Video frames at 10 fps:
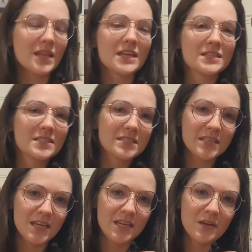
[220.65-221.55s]
Let's
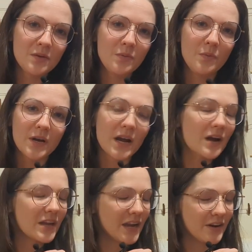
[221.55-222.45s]
see what
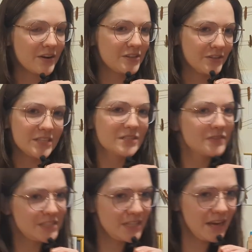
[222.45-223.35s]
our character is
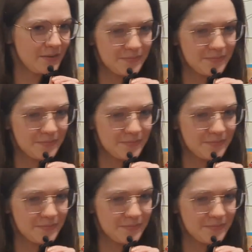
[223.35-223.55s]
for today.